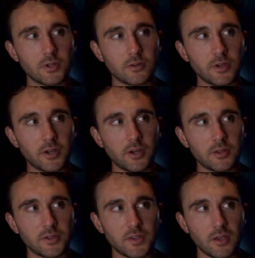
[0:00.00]
Don't land
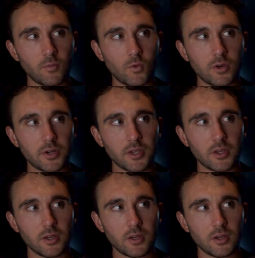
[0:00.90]
on the same one
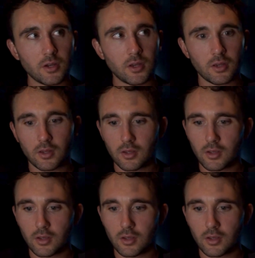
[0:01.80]
again.